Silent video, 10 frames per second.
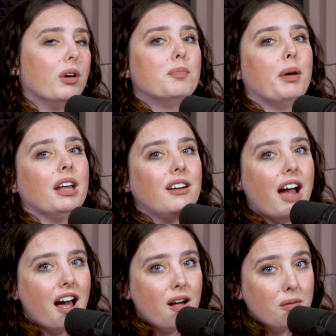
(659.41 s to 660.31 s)
With
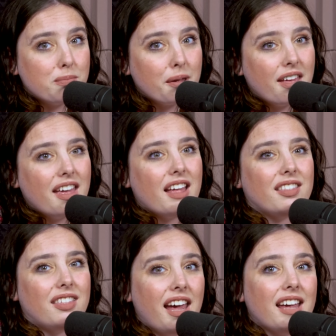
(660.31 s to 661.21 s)
BetterHelp,
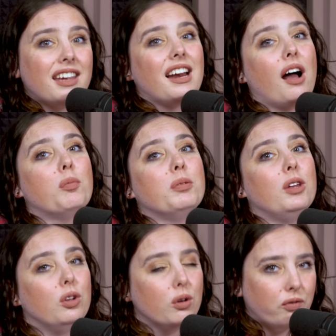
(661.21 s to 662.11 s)
they can help
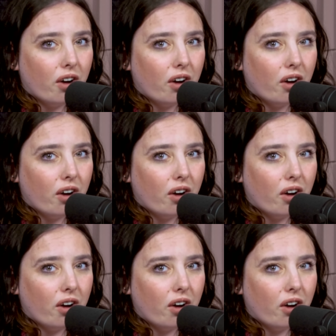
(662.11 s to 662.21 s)
you